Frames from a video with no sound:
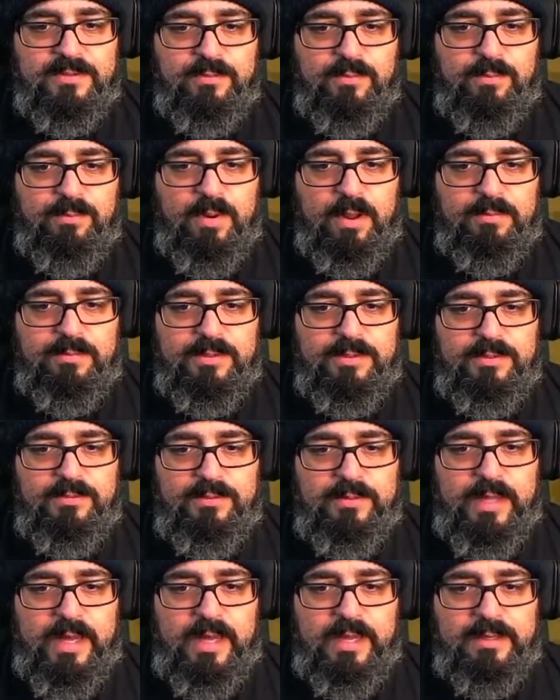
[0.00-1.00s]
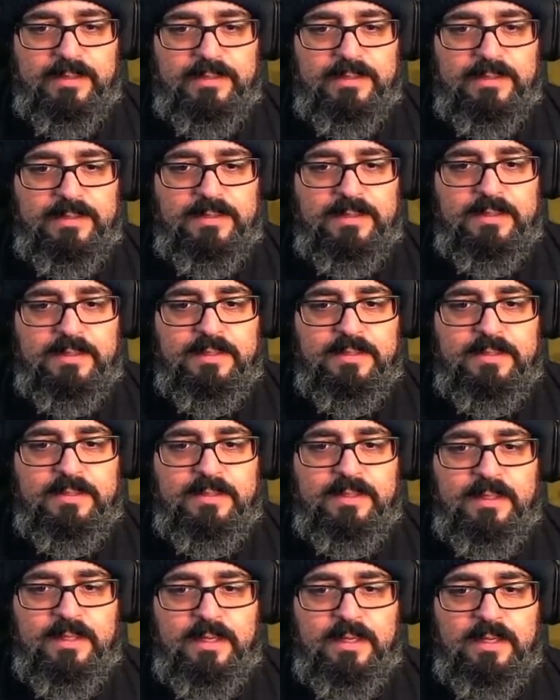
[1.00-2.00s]
we'll probably do that.
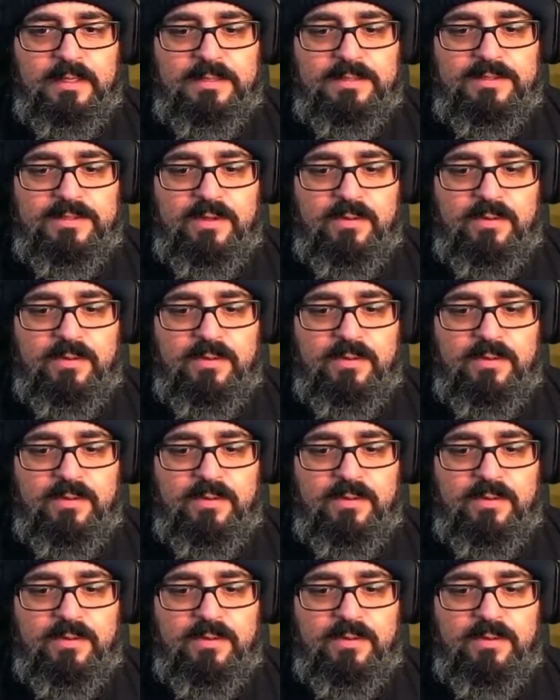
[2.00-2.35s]
Let's